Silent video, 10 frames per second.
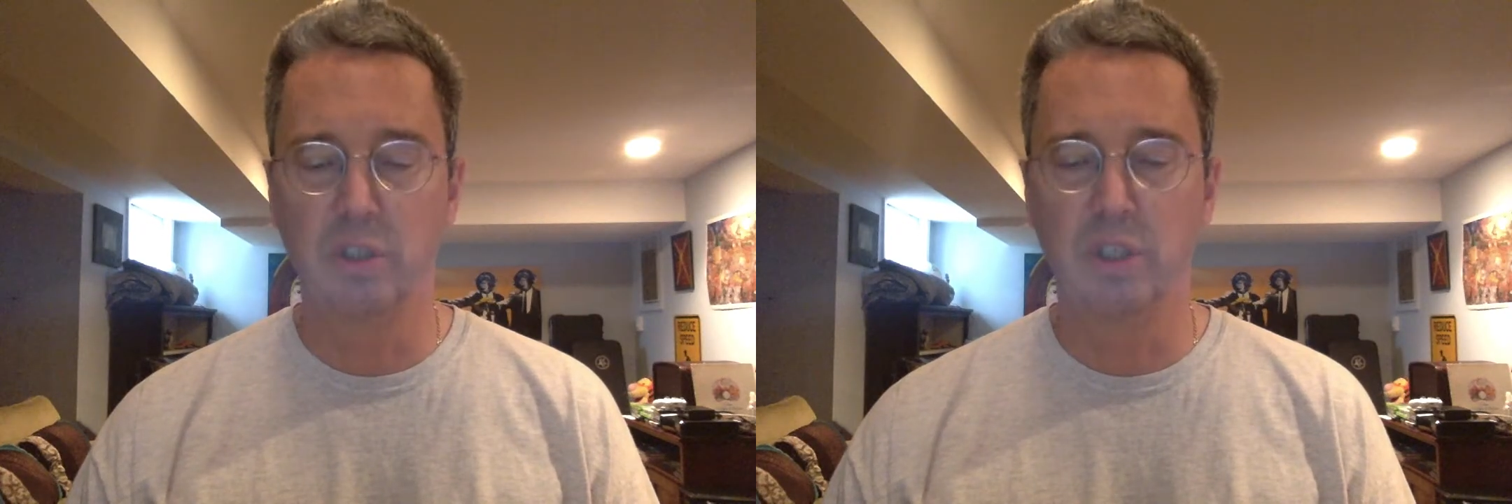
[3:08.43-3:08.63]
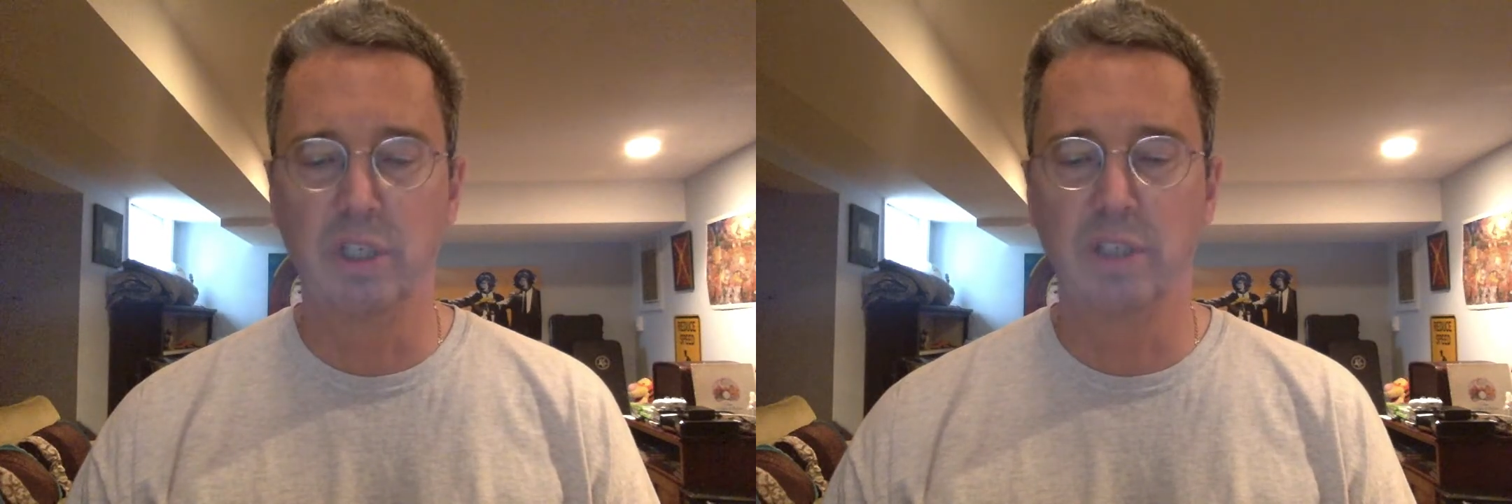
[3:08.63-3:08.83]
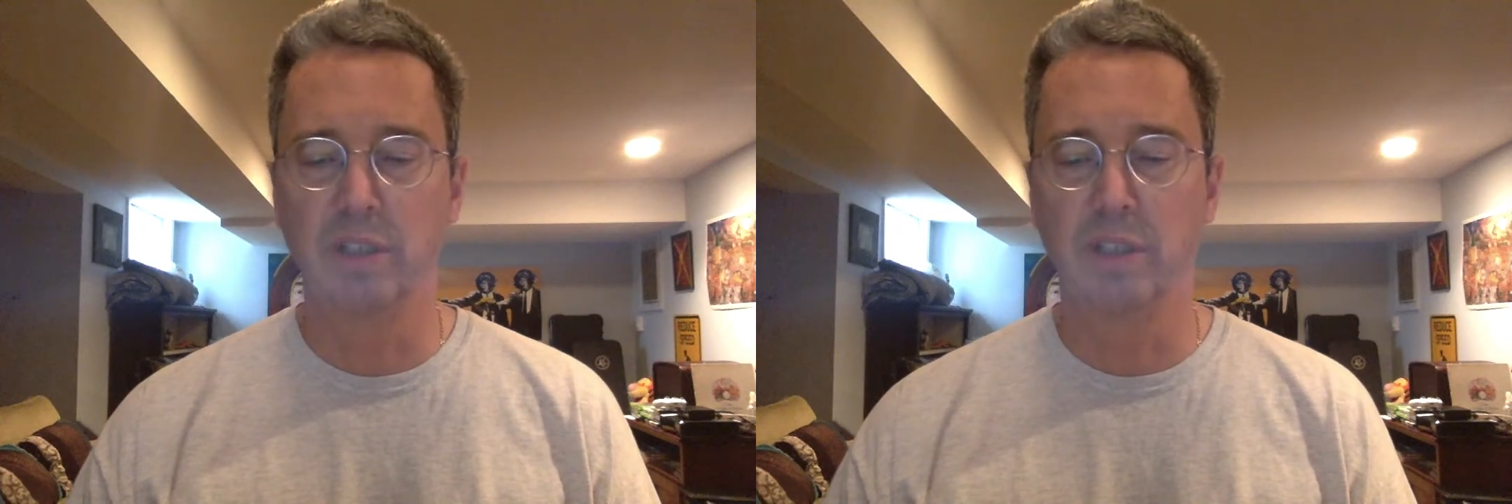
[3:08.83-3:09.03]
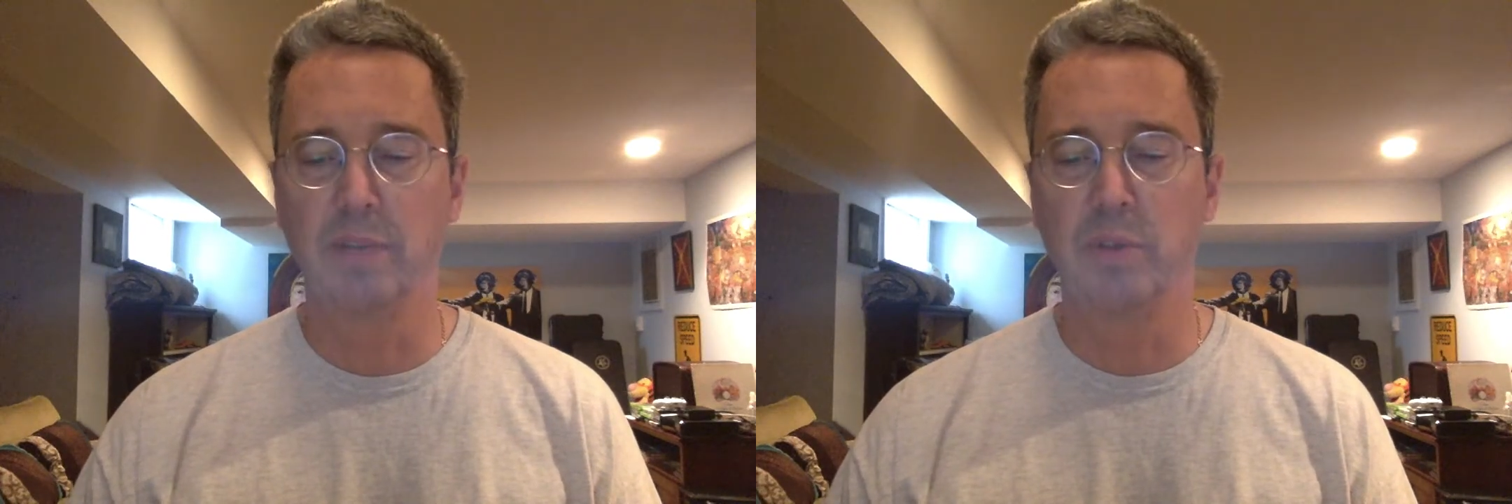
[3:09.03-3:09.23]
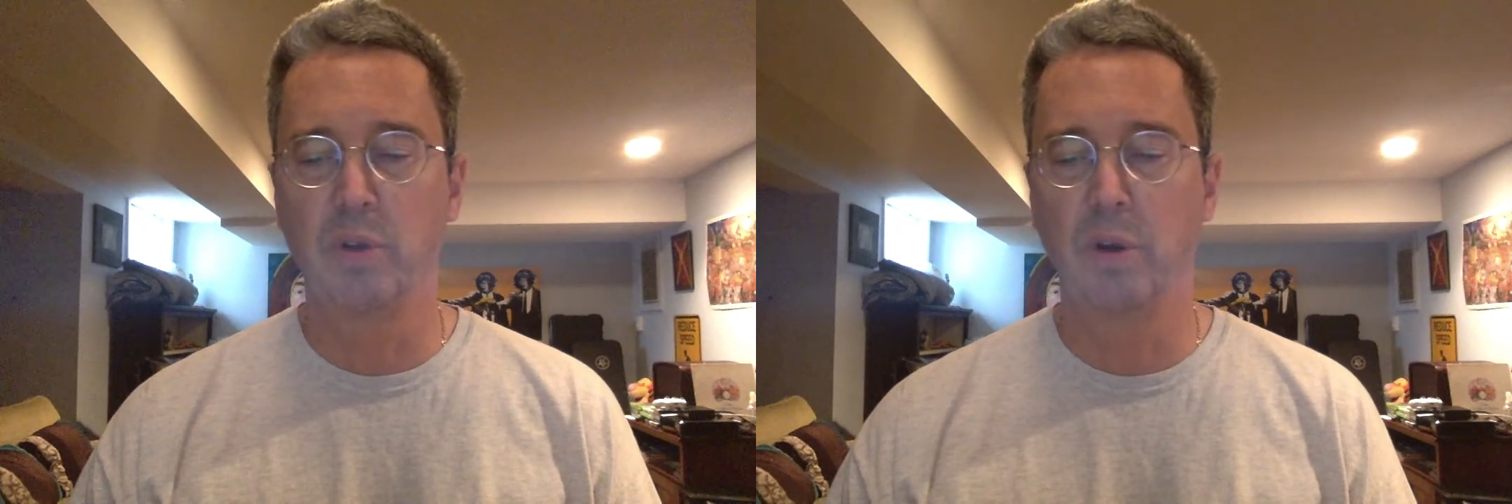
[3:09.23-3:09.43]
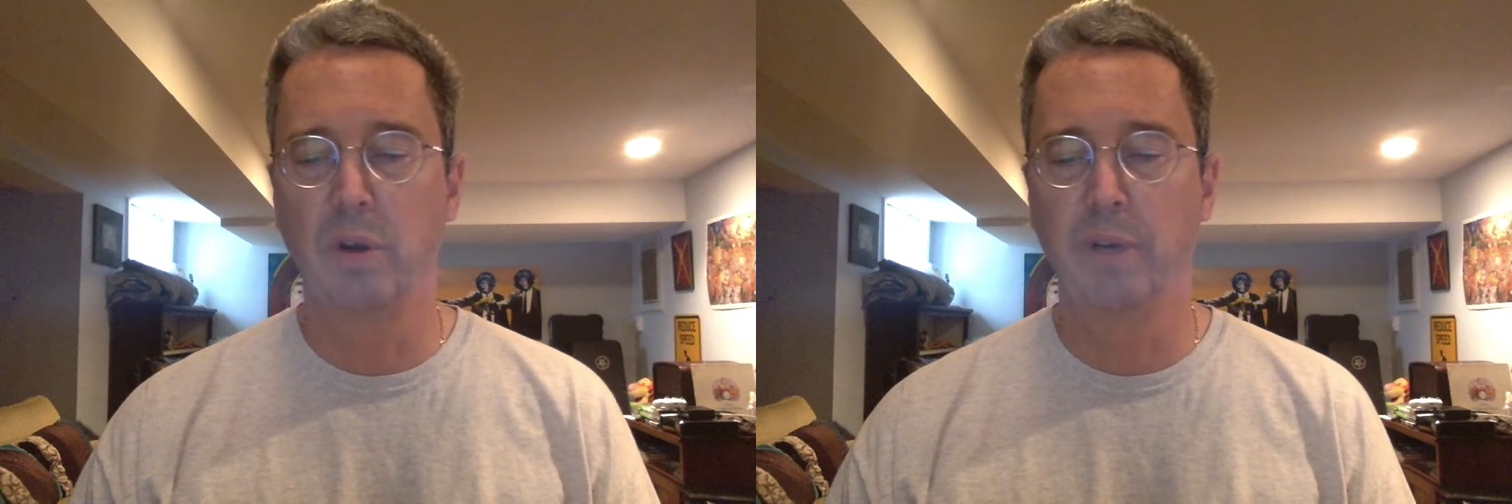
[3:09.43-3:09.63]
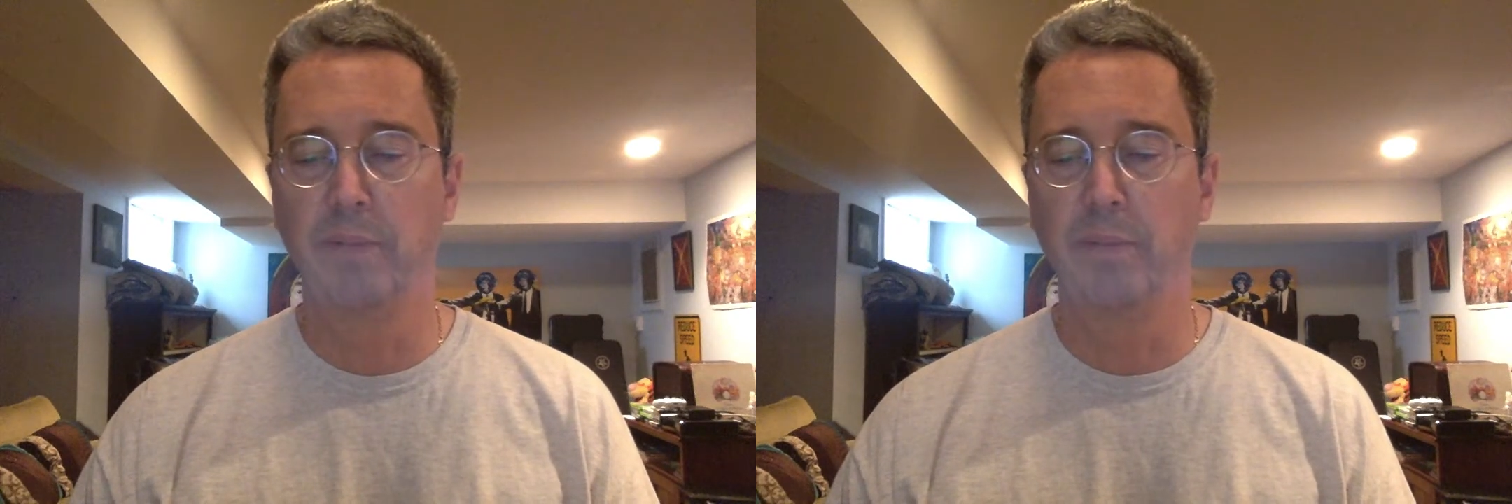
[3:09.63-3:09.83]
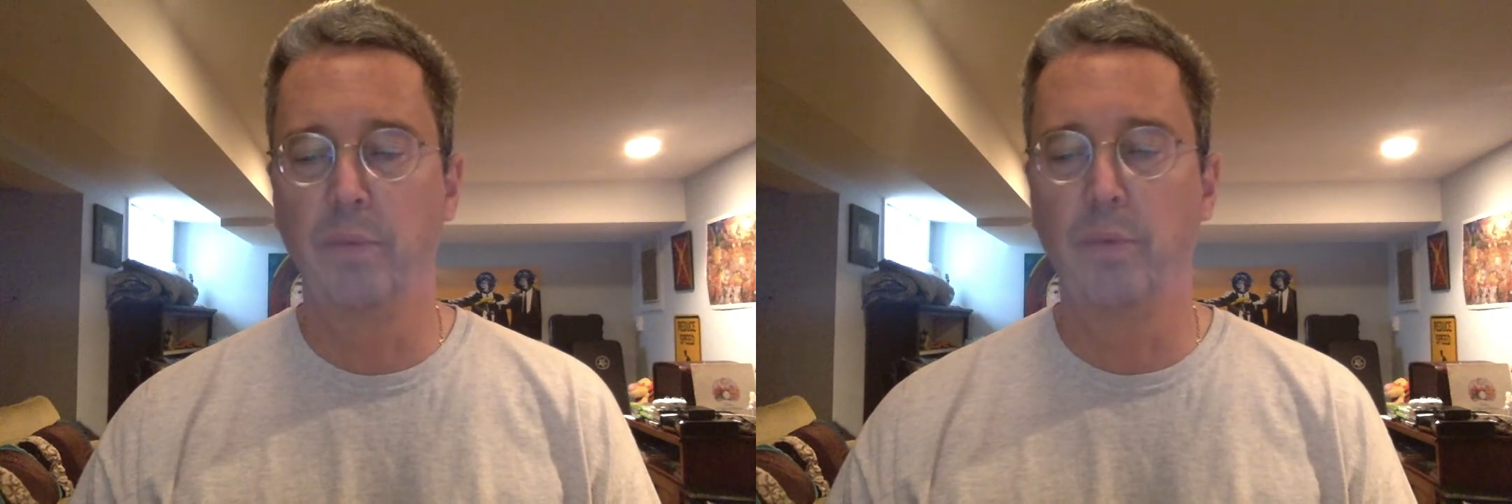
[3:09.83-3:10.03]
Jesus, I'm sorry.
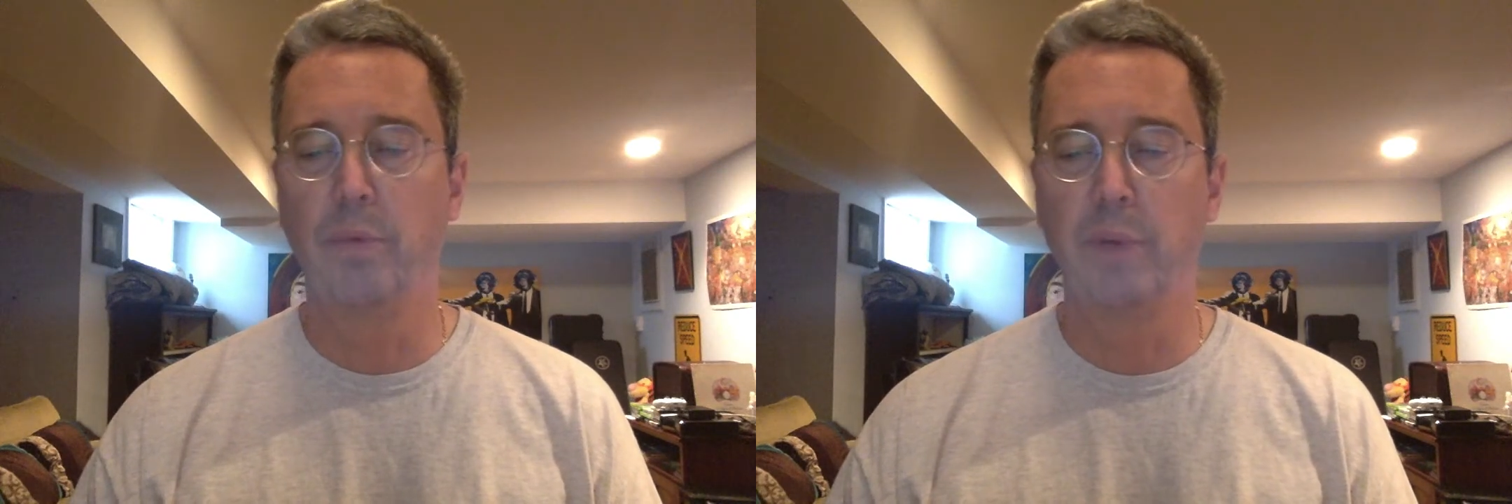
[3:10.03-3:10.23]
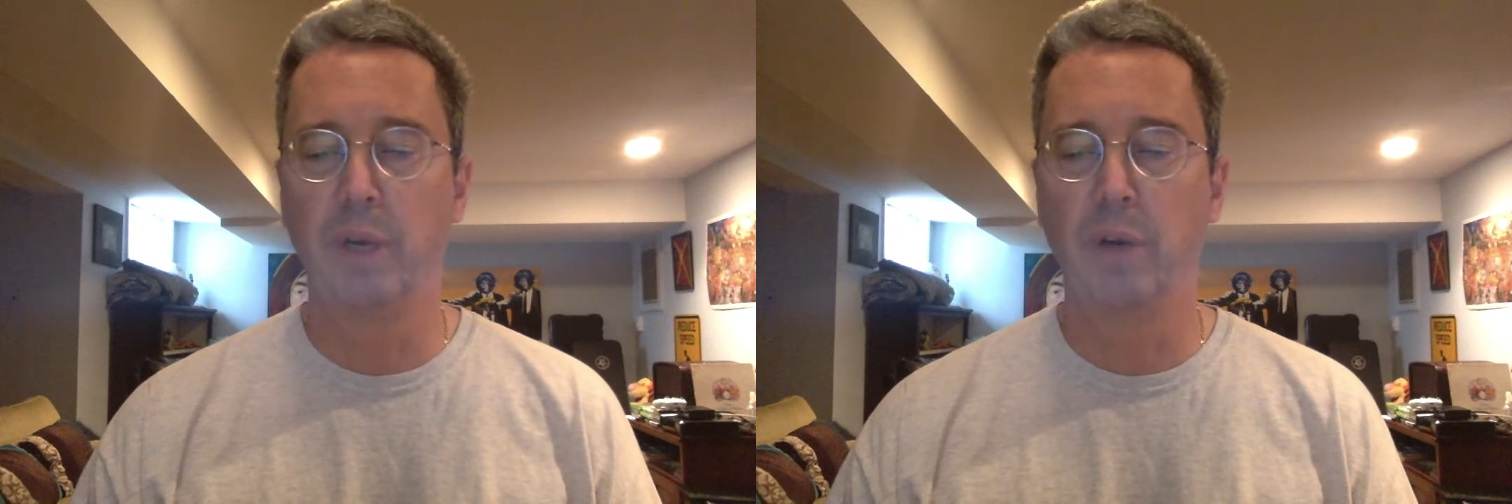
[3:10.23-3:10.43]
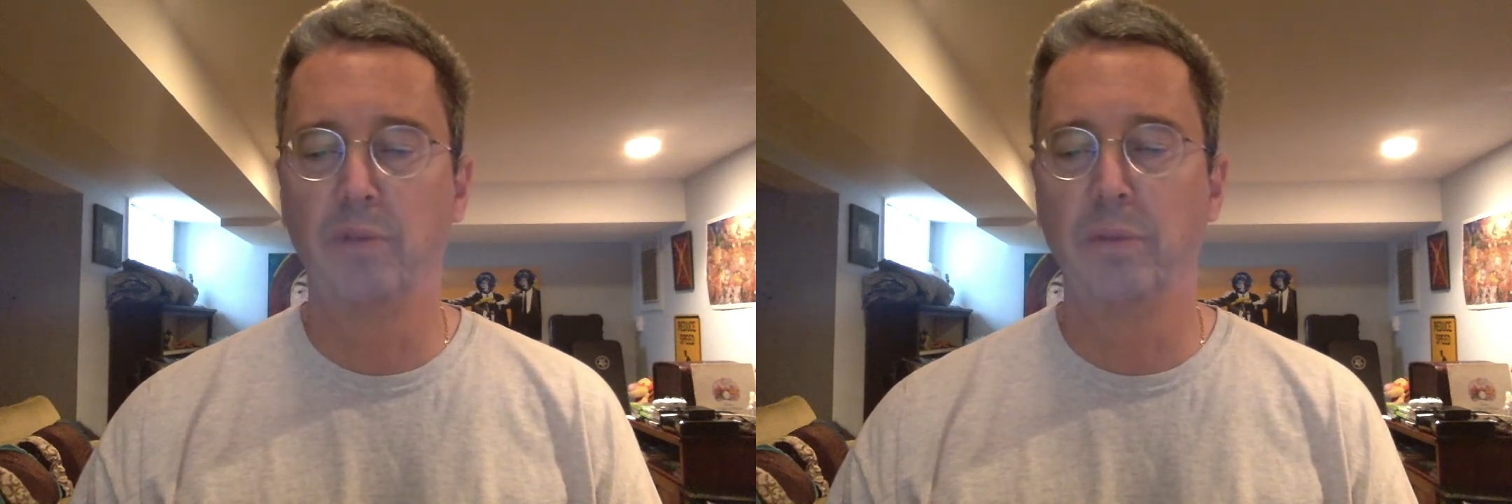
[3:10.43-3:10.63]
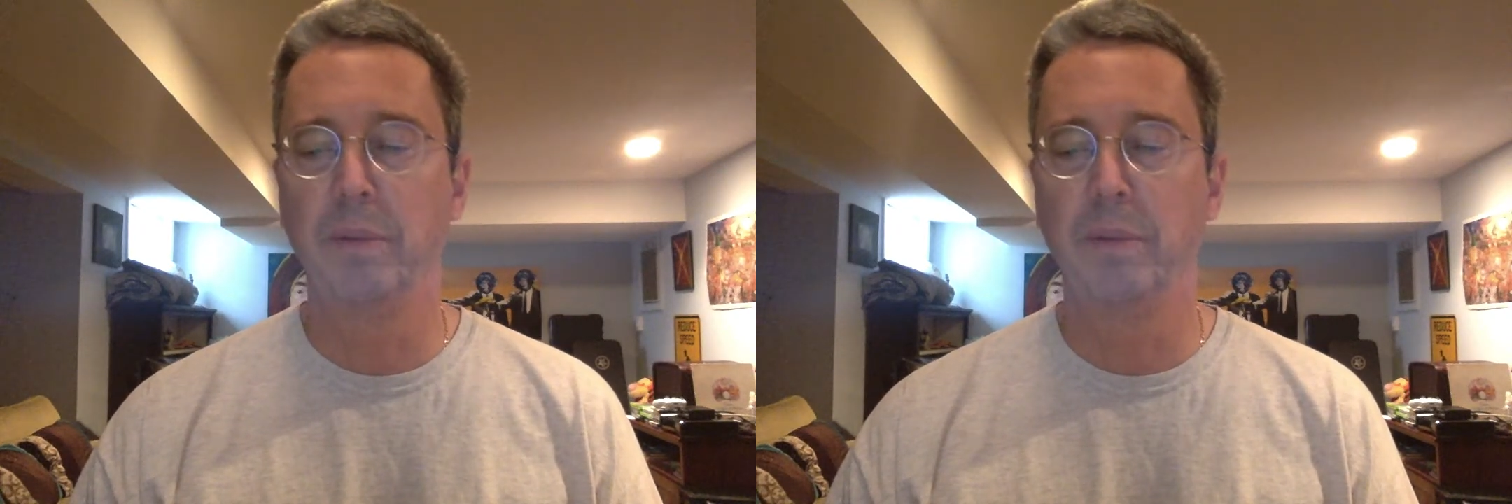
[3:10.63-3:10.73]
We heard from